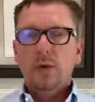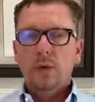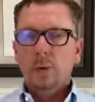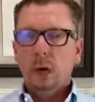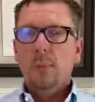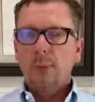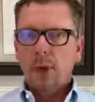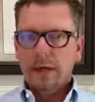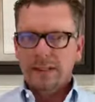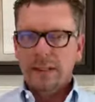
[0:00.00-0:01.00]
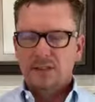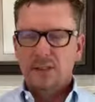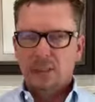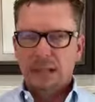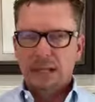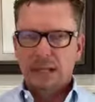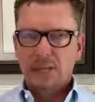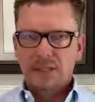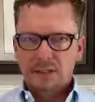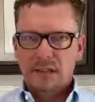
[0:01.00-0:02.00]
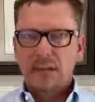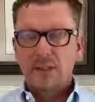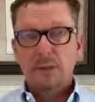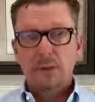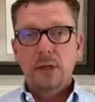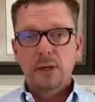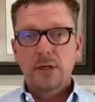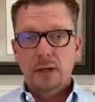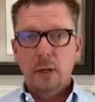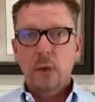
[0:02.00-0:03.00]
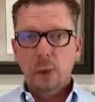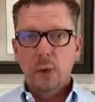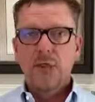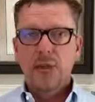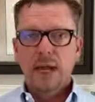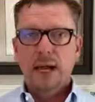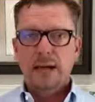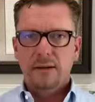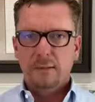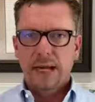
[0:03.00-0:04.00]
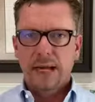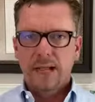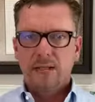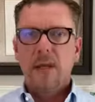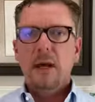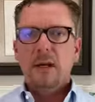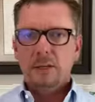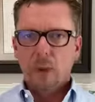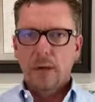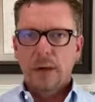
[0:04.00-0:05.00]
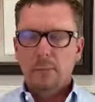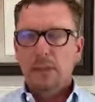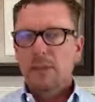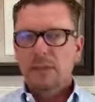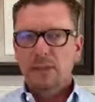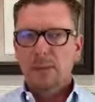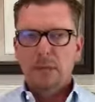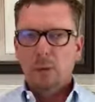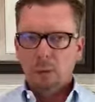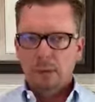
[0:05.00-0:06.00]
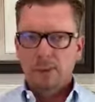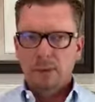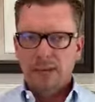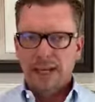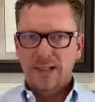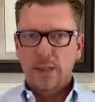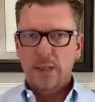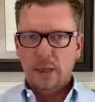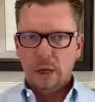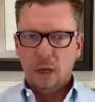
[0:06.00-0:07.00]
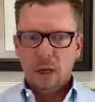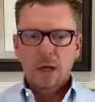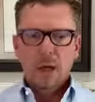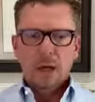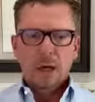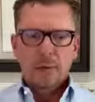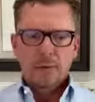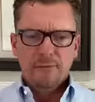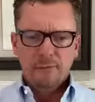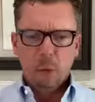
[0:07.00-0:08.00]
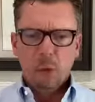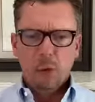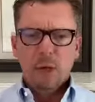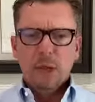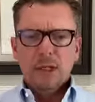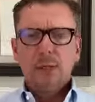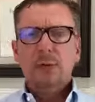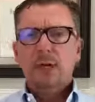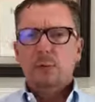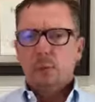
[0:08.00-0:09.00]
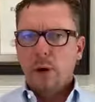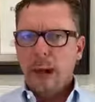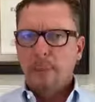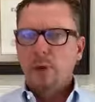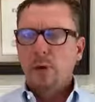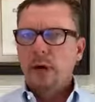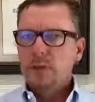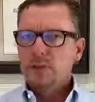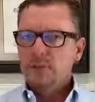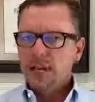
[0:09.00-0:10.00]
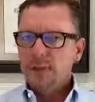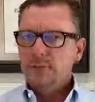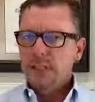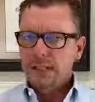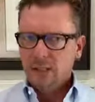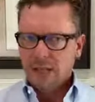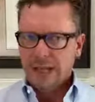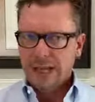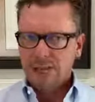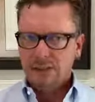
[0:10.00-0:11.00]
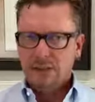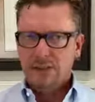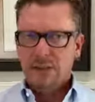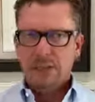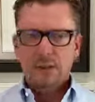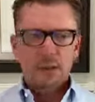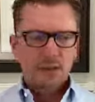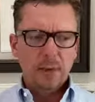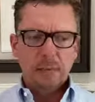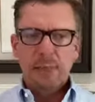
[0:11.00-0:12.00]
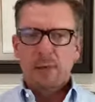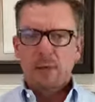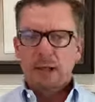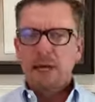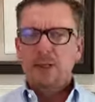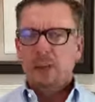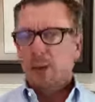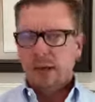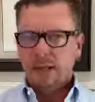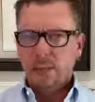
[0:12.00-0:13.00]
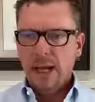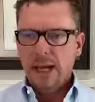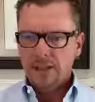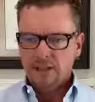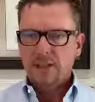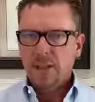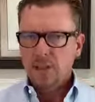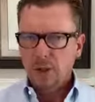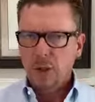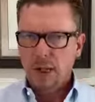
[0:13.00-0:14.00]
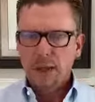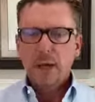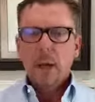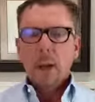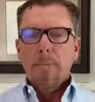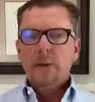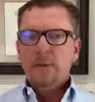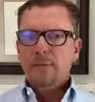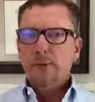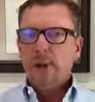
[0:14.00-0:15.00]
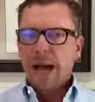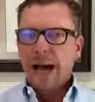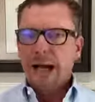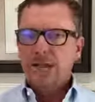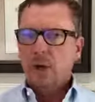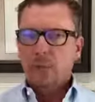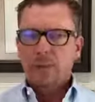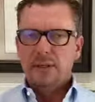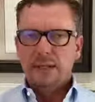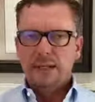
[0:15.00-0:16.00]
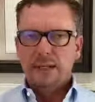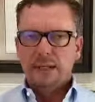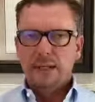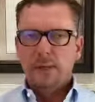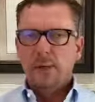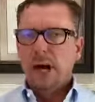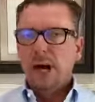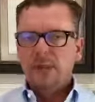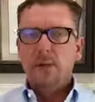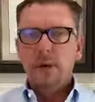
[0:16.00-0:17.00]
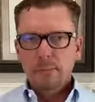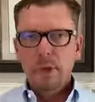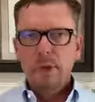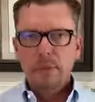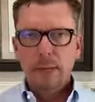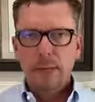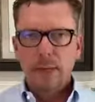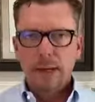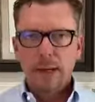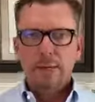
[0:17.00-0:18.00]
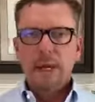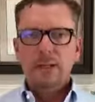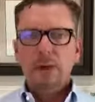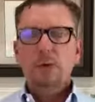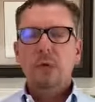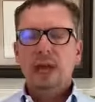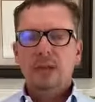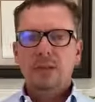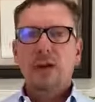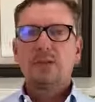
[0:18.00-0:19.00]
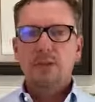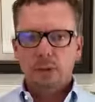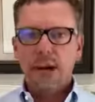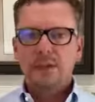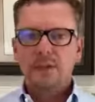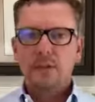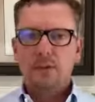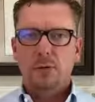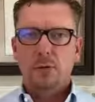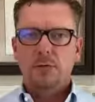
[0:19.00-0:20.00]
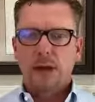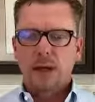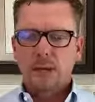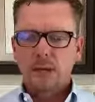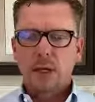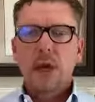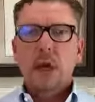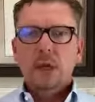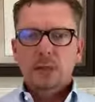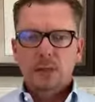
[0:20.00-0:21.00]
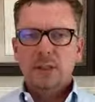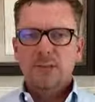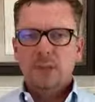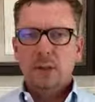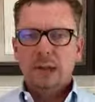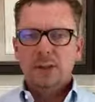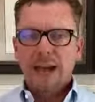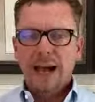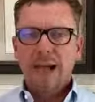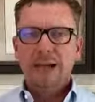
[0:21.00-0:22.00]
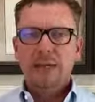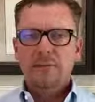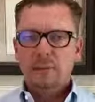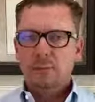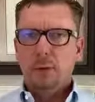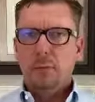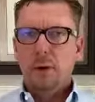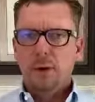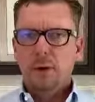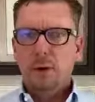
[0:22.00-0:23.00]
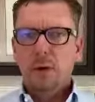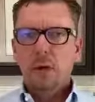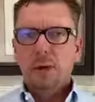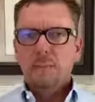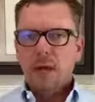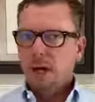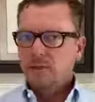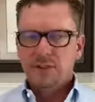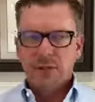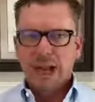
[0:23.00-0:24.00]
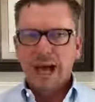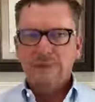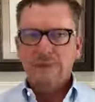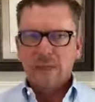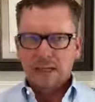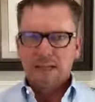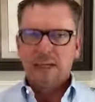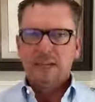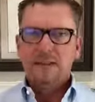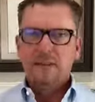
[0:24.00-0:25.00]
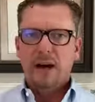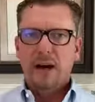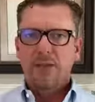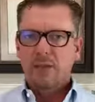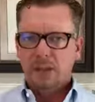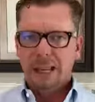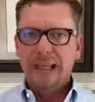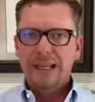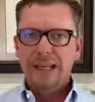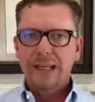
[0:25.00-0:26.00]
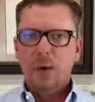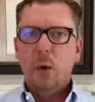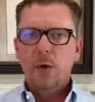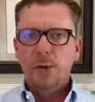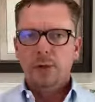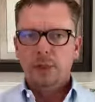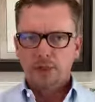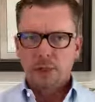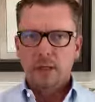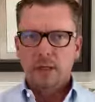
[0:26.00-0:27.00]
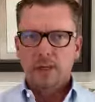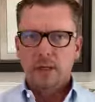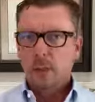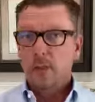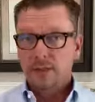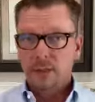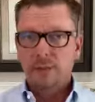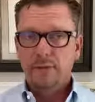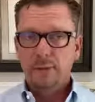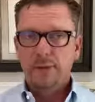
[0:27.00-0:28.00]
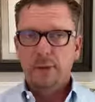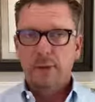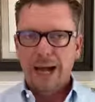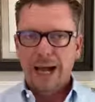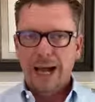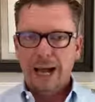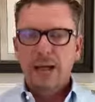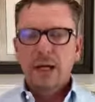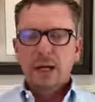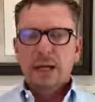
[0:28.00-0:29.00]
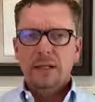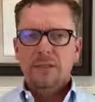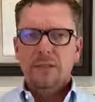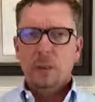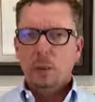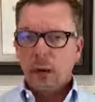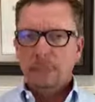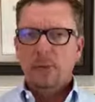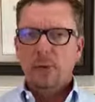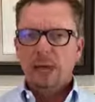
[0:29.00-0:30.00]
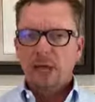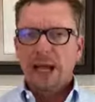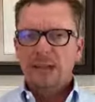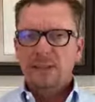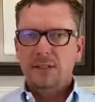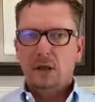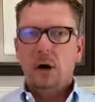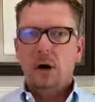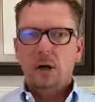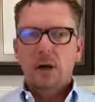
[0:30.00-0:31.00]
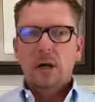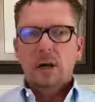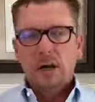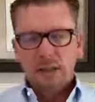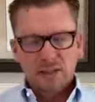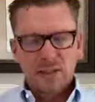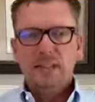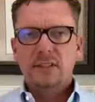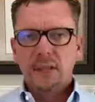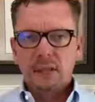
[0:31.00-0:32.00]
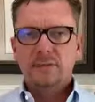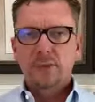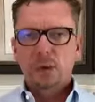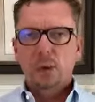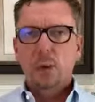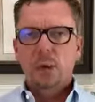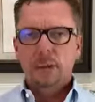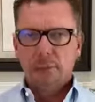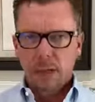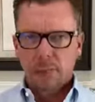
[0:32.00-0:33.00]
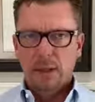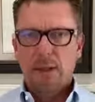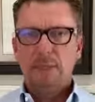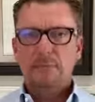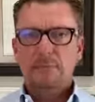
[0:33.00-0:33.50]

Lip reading: do upgrade this to pandemic status. You need to know which kind of mask to wear because some don't really protect you at all. Number four, you need wraparound safety glasses. You see people in Asia wearing the masks, and that's good. But if your eyes aren't protected, your eyes are a mucous membrane, and you can contract this coronavirus just from a tiny invisible particle of saliva that contains the virus landing on your conjunctiva or the surface of your eye. And so wraparound glasses are a necessity if you go into public.